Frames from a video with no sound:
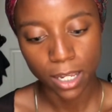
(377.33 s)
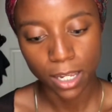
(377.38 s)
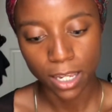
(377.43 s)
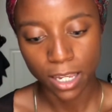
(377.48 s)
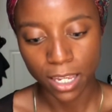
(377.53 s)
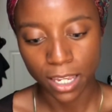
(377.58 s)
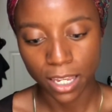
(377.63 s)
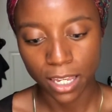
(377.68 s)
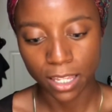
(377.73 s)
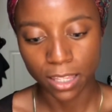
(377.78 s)

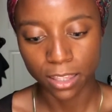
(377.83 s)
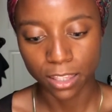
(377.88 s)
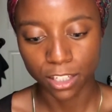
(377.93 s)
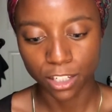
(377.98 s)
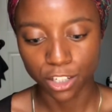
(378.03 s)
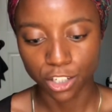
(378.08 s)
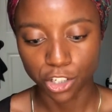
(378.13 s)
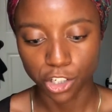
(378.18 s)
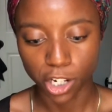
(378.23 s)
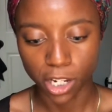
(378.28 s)
in the
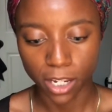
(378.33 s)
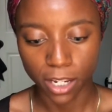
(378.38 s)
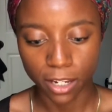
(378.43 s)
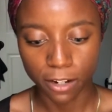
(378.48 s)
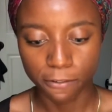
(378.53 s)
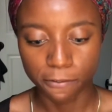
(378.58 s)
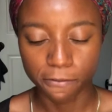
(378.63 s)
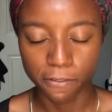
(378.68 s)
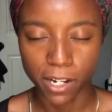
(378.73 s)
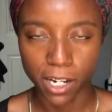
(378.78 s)
shade
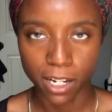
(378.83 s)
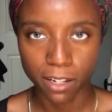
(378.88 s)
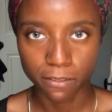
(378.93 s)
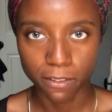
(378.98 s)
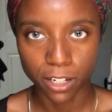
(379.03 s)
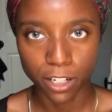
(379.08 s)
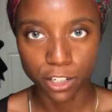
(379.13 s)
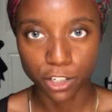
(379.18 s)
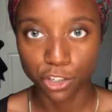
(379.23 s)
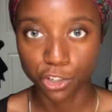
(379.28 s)

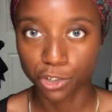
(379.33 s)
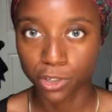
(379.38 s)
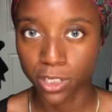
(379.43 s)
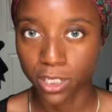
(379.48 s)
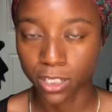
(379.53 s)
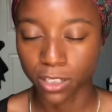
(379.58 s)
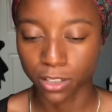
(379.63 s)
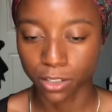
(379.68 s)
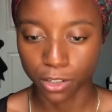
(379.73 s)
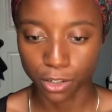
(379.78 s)
500
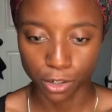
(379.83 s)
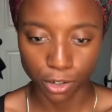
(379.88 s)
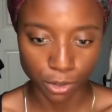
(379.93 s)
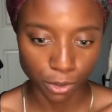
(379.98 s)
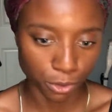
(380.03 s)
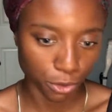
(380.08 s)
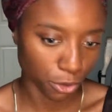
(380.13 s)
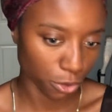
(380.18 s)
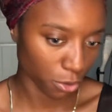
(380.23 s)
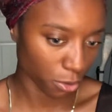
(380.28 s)

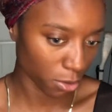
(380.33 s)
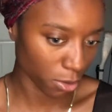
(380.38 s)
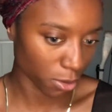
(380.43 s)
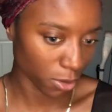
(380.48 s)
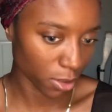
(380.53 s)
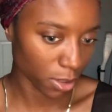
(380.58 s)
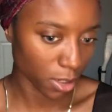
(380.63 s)
Neutral.